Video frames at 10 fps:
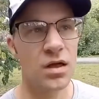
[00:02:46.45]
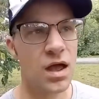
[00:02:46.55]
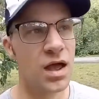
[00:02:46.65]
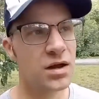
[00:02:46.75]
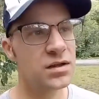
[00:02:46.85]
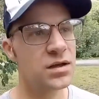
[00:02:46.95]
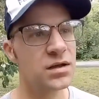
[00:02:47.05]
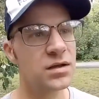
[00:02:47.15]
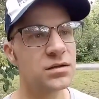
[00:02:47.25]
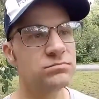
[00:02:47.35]
And
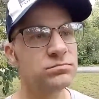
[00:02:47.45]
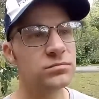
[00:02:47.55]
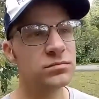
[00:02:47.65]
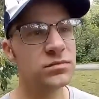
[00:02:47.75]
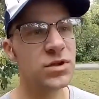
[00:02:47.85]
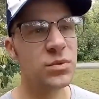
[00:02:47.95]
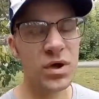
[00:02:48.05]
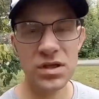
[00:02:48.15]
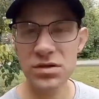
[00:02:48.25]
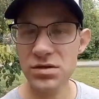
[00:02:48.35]
the way
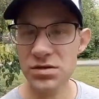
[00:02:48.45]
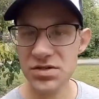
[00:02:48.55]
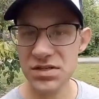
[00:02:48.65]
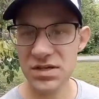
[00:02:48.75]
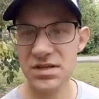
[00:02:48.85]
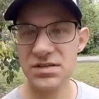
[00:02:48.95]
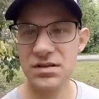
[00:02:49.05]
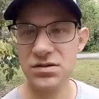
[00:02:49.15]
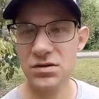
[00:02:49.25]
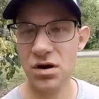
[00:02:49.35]
you use it is
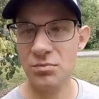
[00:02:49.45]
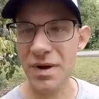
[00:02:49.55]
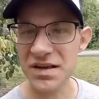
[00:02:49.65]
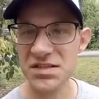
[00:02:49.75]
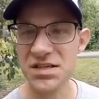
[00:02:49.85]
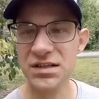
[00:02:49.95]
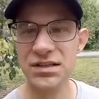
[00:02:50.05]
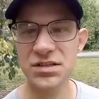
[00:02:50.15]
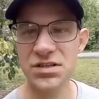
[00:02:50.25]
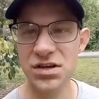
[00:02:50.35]
that you are
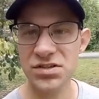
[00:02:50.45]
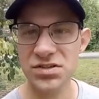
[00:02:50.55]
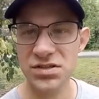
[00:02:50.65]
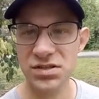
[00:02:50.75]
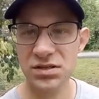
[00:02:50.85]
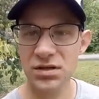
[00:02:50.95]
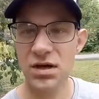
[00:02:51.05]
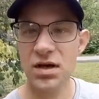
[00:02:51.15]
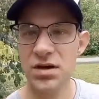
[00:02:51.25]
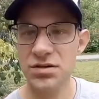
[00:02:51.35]
basically just
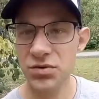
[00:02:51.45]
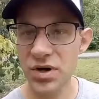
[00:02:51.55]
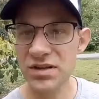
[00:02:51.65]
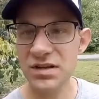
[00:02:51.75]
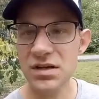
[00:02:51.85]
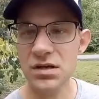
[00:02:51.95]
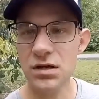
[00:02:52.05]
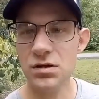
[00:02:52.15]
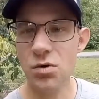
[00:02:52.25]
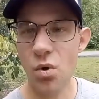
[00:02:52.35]
treating
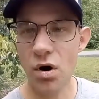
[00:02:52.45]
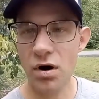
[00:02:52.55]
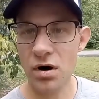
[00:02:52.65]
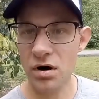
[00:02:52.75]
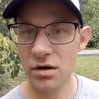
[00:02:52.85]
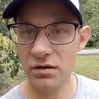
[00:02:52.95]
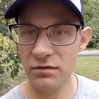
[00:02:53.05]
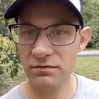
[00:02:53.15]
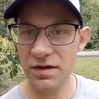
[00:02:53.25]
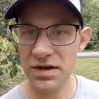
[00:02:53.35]
your
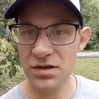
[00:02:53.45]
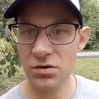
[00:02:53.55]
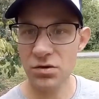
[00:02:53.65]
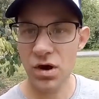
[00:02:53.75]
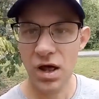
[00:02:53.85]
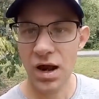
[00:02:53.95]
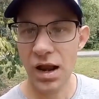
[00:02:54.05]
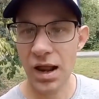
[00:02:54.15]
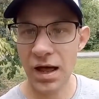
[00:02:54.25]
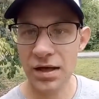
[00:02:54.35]
video
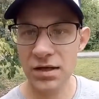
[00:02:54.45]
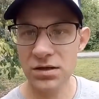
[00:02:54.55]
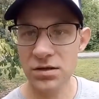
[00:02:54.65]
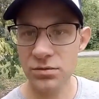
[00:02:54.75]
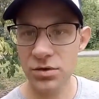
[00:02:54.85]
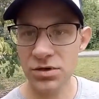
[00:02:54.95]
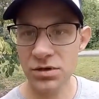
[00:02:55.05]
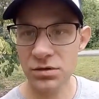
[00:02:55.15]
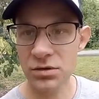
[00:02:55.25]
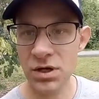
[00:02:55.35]
like you would
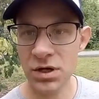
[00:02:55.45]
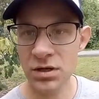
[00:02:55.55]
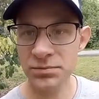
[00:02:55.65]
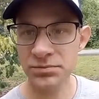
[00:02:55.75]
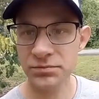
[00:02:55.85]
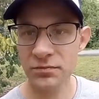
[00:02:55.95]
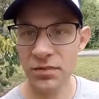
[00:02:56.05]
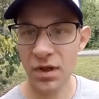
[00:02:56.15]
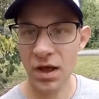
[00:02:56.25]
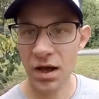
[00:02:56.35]
do
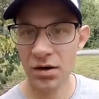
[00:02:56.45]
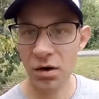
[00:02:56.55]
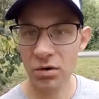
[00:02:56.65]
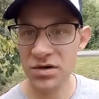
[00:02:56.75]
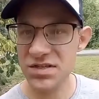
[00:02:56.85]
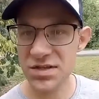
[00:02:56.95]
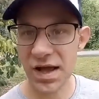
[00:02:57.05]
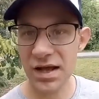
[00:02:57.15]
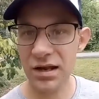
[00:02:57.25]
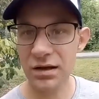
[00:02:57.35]
an old
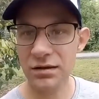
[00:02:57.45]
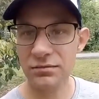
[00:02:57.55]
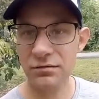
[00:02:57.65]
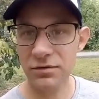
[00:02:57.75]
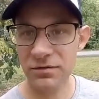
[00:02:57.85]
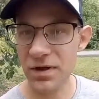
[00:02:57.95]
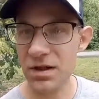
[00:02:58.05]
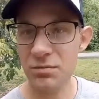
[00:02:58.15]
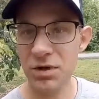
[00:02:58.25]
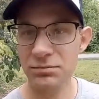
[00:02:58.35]
style
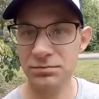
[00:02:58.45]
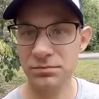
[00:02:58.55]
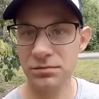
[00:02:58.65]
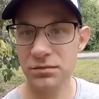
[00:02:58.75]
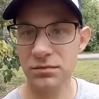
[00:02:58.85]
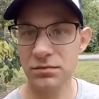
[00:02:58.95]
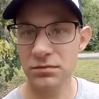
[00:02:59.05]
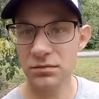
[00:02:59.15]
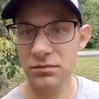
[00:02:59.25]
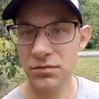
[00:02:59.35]
film.
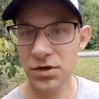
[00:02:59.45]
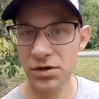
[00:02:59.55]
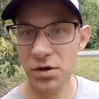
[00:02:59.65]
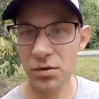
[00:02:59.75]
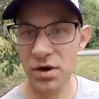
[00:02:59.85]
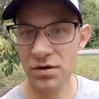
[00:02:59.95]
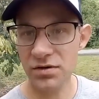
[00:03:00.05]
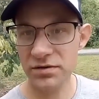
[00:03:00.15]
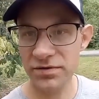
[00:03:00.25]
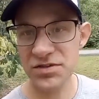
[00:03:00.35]
You know,
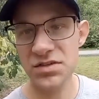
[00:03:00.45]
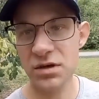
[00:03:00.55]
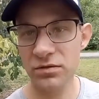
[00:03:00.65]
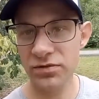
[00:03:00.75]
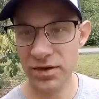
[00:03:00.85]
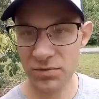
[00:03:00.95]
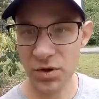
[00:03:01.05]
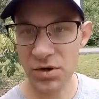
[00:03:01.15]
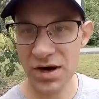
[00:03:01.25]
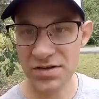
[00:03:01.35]
the physical film where
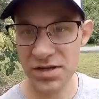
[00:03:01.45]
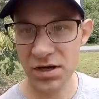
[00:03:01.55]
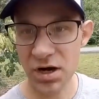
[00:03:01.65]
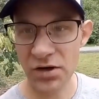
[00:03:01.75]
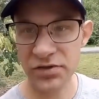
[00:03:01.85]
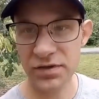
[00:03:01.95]
you actually cut the